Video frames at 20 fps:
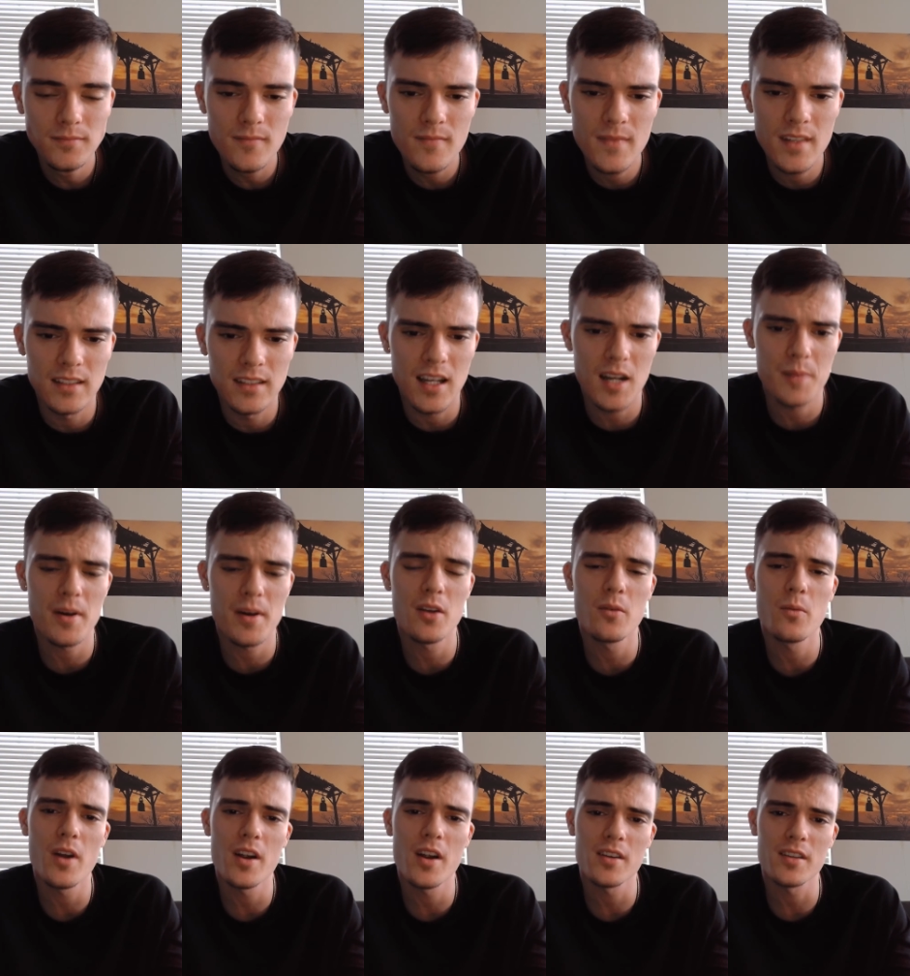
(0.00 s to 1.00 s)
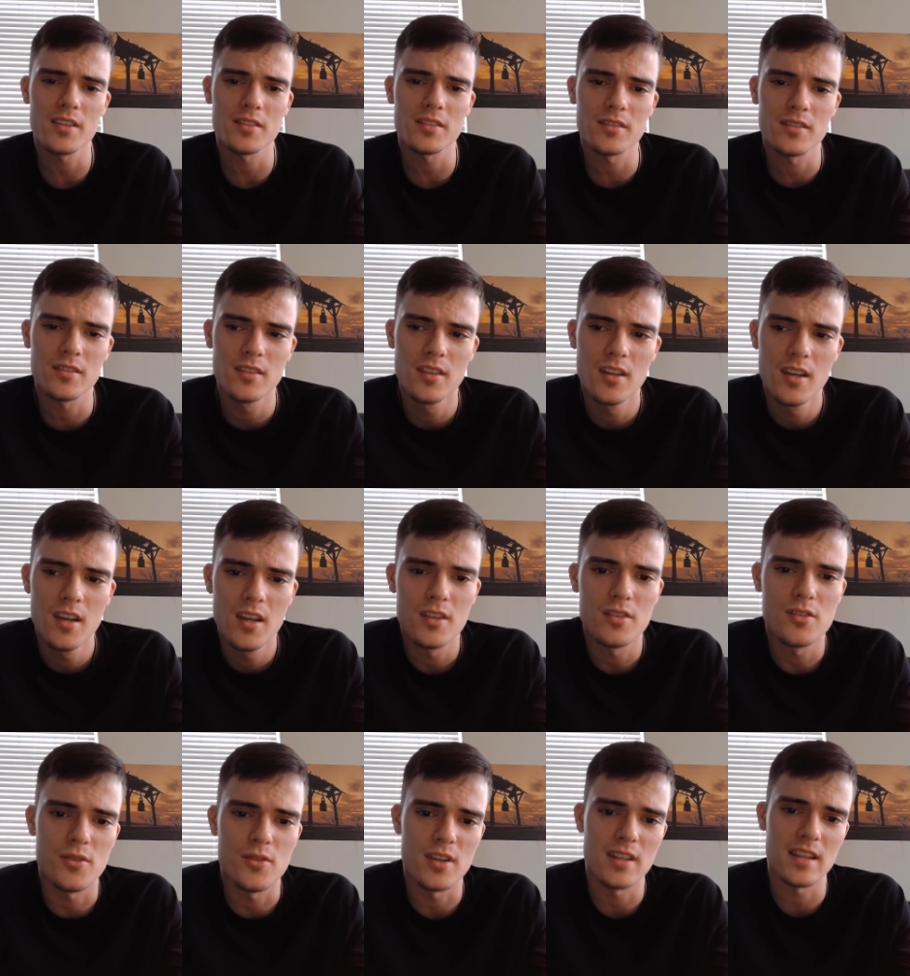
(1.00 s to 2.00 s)
a lot about awareness
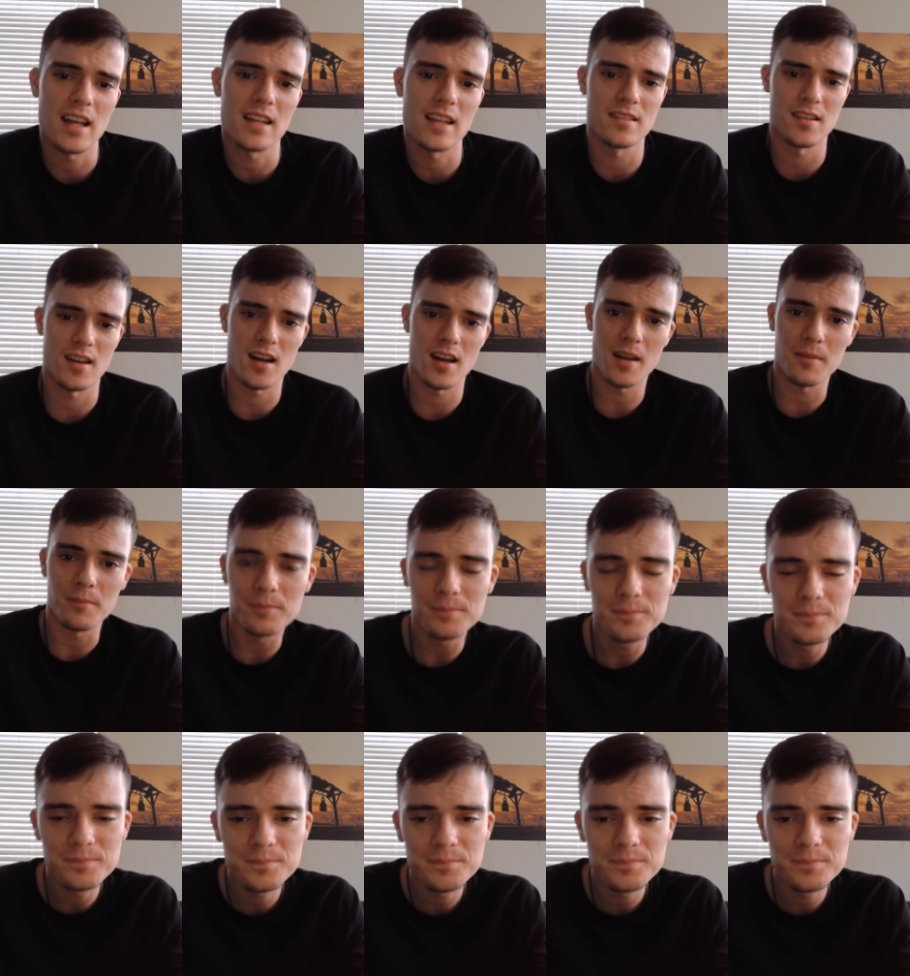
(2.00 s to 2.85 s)
during that time.